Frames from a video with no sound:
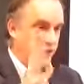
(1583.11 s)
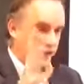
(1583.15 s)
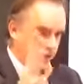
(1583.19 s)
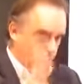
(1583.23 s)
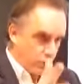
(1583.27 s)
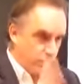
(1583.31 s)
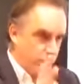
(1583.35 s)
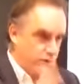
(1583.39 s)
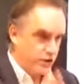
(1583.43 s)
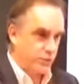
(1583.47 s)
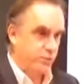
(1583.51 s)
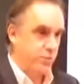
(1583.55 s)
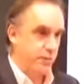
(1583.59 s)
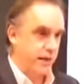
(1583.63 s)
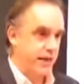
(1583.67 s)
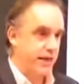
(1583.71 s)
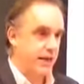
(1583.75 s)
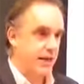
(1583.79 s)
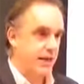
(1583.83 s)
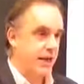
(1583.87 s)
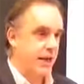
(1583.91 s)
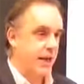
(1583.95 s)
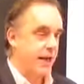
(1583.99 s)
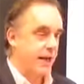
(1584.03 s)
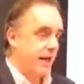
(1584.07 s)
so to
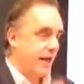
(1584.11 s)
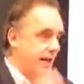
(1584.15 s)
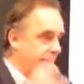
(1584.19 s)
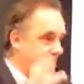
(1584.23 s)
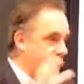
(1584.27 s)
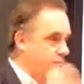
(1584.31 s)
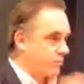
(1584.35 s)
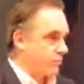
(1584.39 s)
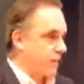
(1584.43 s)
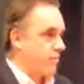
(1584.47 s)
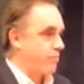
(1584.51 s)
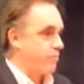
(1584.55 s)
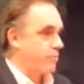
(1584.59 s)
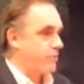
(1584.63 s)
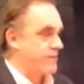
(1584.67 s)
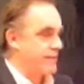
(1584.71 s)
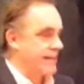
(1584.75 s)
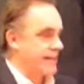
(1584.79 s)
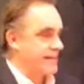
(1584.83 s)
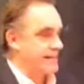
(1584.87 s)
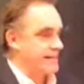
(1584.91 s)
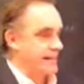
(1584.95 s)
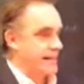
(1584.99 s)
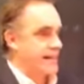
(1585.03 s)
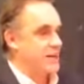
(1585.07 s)
speak, is a
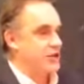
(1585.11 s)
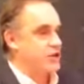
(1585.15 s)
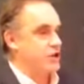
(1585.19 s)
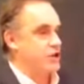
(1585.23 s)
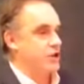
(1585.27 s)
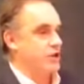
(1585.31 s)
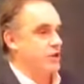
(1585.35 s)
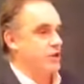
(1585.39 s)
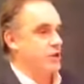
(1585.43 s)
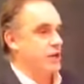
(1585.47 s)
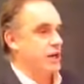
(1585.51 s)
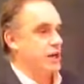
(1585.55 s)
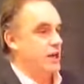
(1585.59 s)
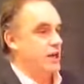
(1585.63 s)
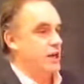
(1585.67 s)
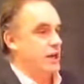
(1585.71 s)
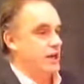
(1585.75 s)
representation,